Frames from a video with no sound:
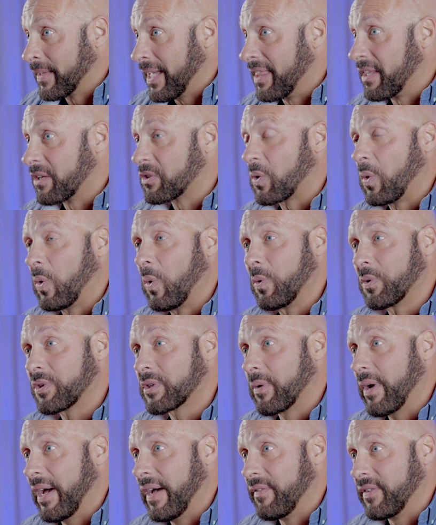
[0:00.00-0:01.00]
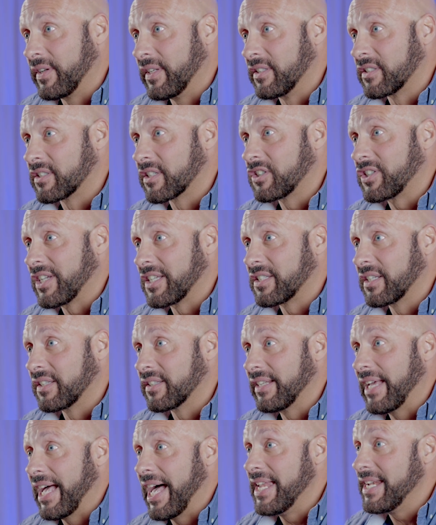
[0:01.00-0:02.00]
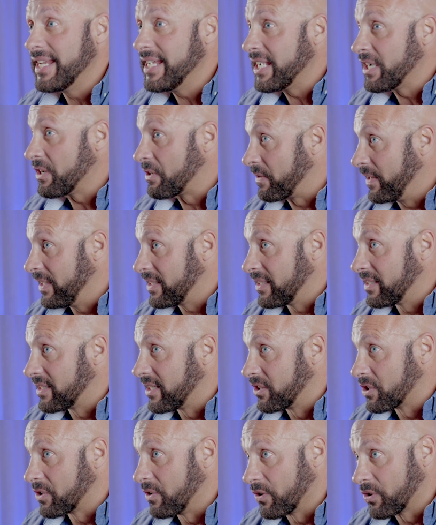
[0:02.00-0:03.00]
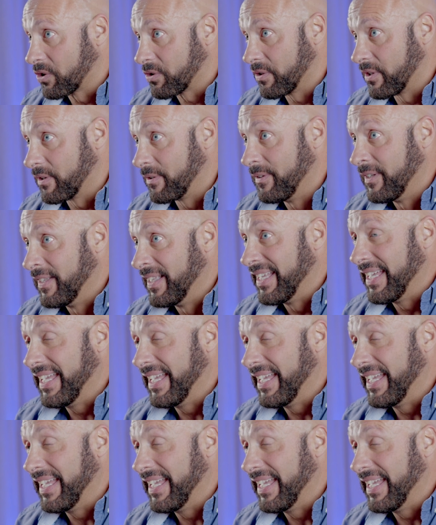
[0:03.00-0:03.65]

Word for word: And there's also evidence suggesting that any increase in testosterone